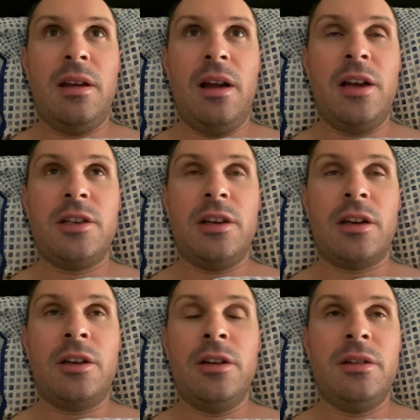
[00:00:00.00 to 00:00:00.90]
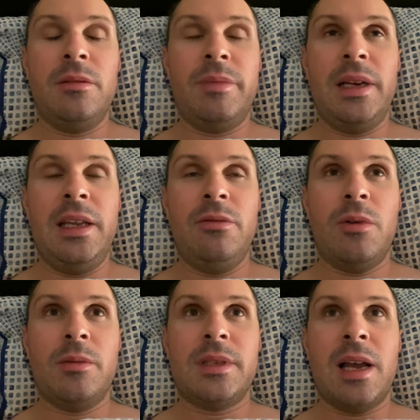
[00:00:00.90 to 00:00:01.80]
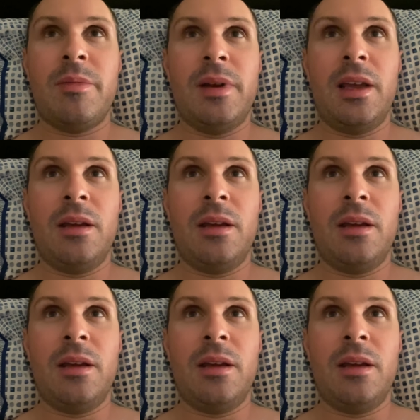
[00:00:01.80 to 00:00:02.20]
I, I couldn't believe what was happening.